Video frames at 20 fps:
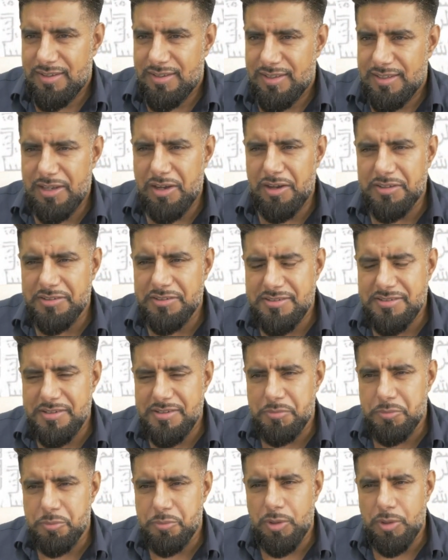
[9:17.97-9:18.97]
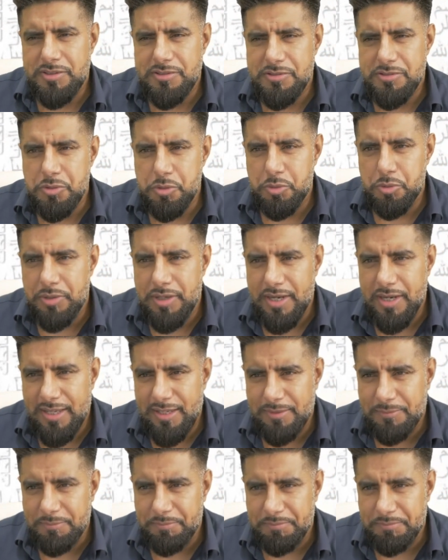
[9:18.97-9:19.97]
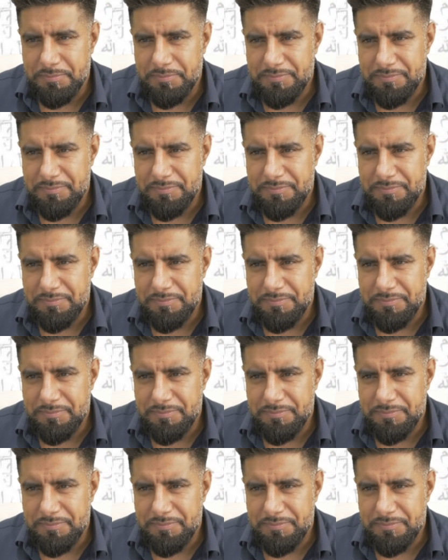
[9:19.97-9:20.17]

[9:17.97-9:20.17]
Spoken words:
asks him, what's your name,